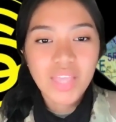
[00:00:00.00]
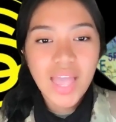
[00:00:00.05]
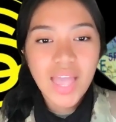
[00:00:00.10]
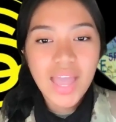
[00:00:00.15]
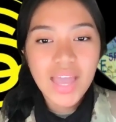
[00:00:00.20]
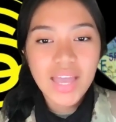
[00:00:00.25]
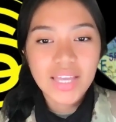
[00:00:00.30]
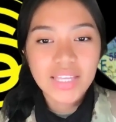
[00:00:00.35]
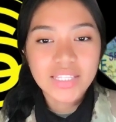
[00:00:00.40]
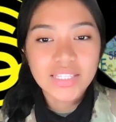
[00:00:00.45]

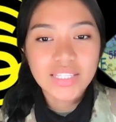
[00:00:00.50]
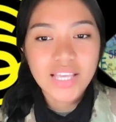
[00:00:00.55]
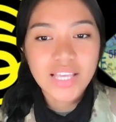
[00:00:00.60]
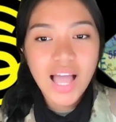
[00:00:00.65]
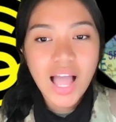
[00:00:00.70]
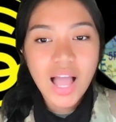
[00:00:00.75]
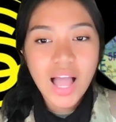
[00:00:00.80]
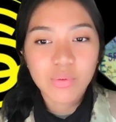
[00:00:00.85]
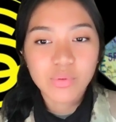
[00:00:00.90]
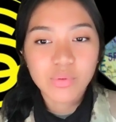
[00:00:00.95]
and
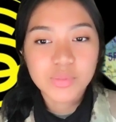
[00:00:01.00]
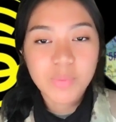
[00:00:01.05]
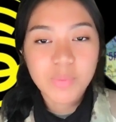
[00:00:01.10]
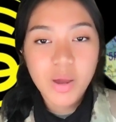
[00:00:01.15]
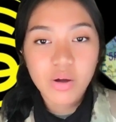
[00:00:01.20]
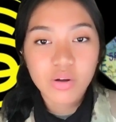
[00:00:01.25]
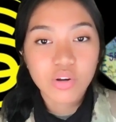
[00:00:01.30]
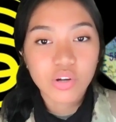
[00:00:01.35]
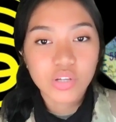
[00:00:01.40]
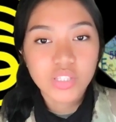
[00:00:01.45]
I was
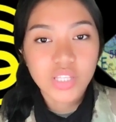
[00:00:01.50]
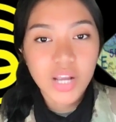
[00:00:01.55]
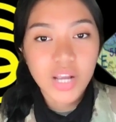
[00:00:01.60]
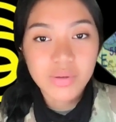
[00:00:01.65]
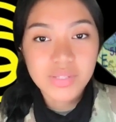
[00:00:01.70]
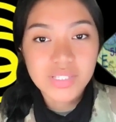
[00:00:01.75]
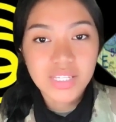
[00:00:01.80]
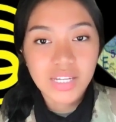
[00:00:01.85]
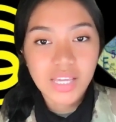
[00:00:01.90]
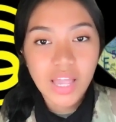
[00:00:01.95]
paranoid that I
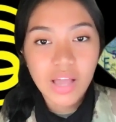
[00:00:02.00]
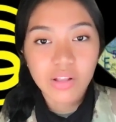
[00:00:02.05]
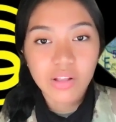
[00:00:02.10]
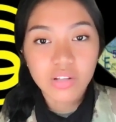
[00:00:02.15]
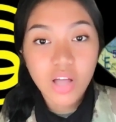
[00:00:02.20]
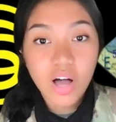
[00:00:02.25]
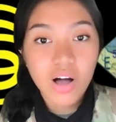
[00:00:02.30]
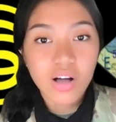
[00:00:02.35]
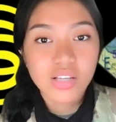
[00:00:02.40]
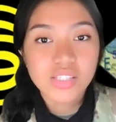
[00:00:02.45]
was gonna get
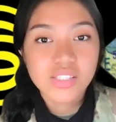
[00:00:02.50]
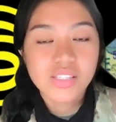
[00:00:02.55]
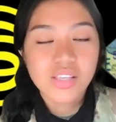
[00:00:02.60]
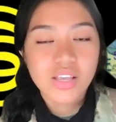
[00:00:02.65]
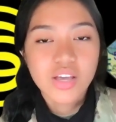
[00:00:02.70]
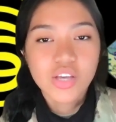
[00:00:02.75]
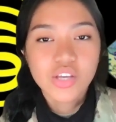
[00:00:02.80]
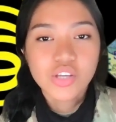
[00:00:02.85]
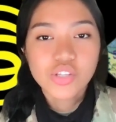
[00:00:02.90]
lost.